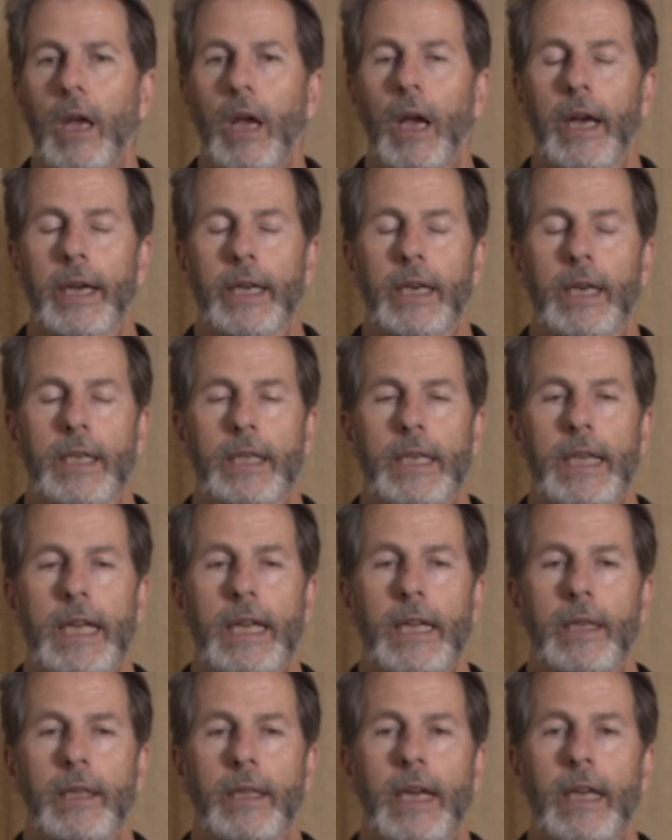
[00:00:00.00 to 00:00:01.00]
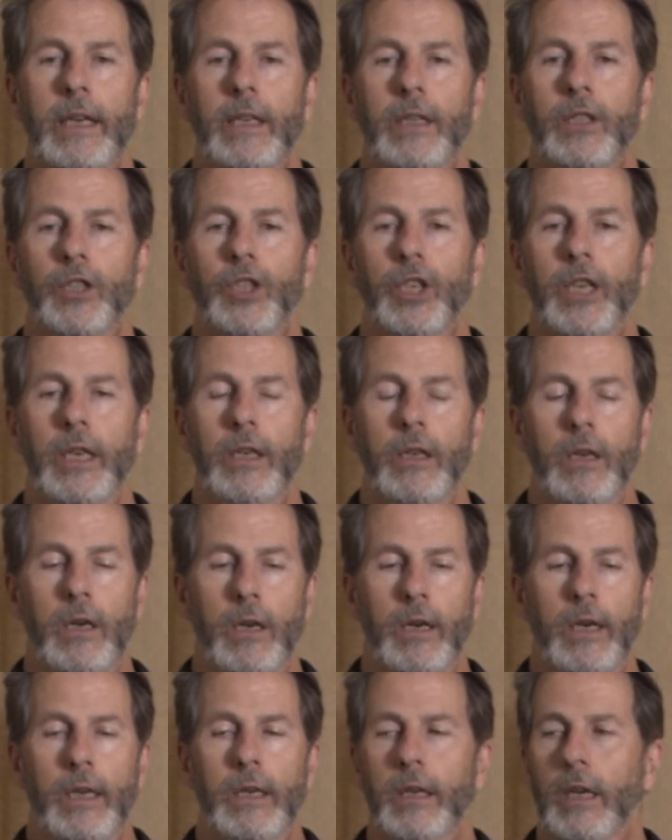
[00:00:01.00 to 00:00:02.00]
I'm going to take that chin
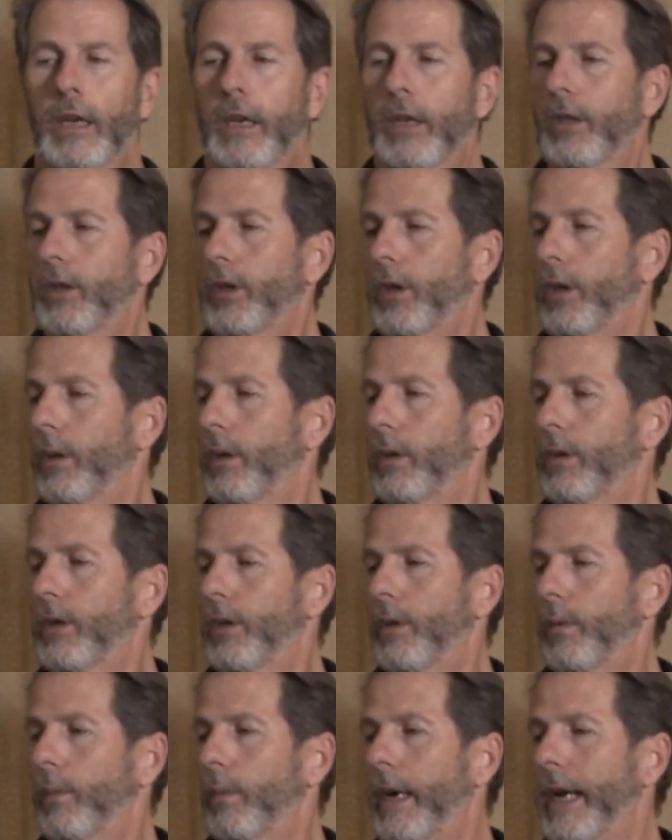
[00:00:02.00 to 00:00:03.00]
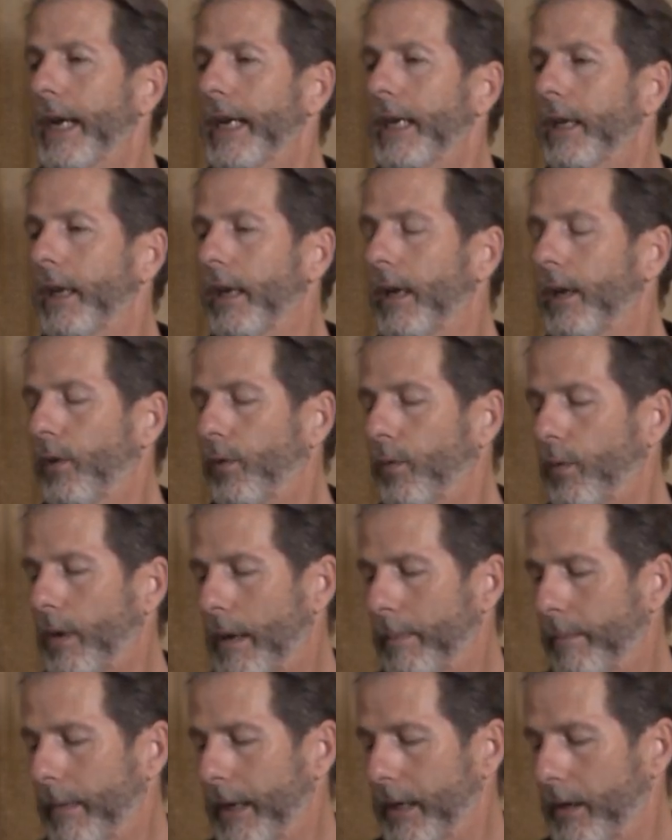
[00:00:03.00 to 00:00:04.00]
nod, turn to the right,
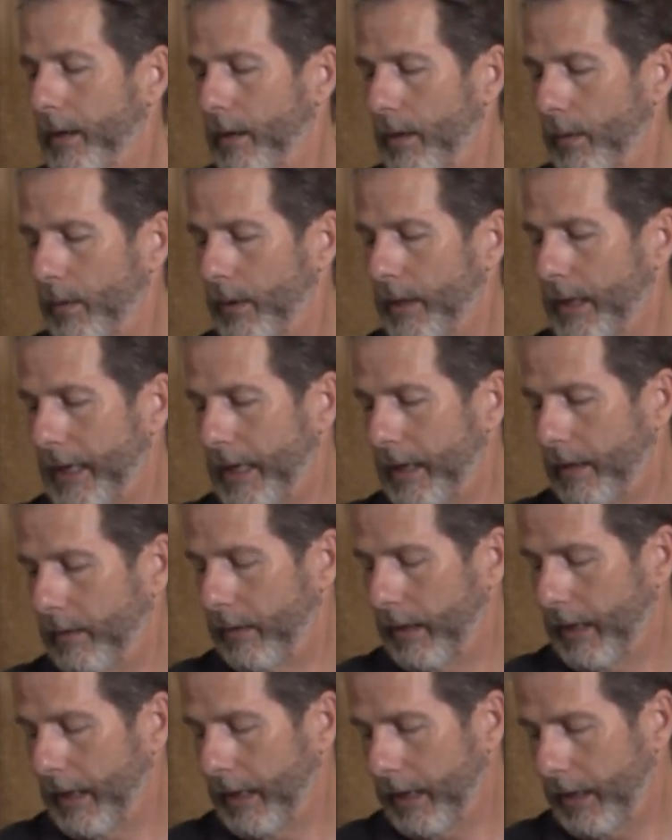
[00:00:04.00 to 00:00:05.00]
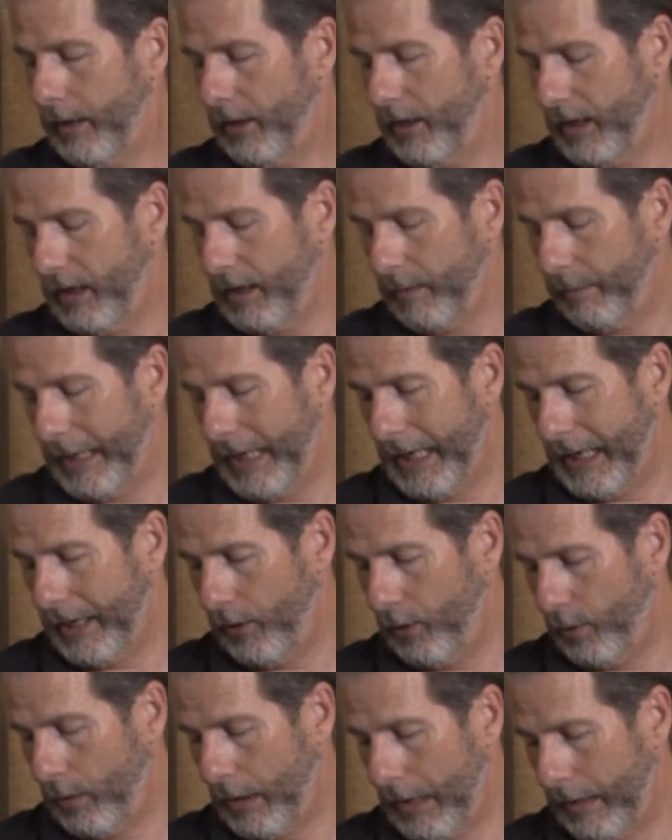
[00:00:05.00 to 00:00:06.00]
drop my nose down, and just let my
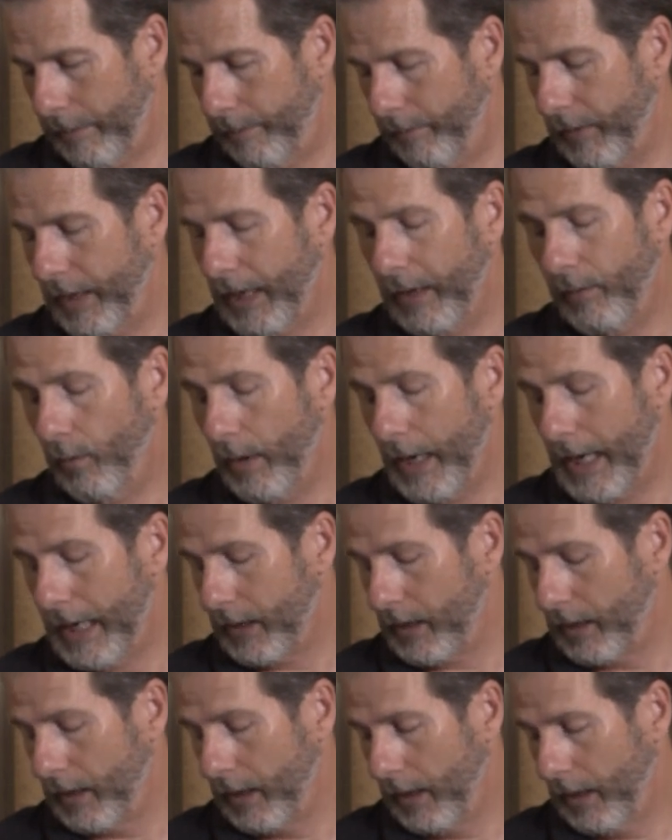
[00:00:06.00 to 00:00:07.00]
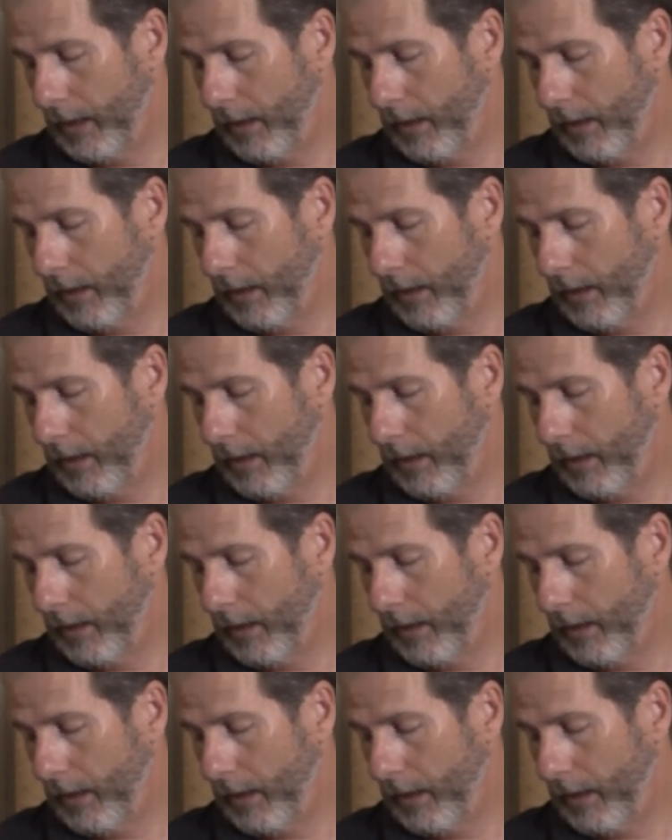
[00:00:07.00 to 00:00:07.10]
head drop and rest.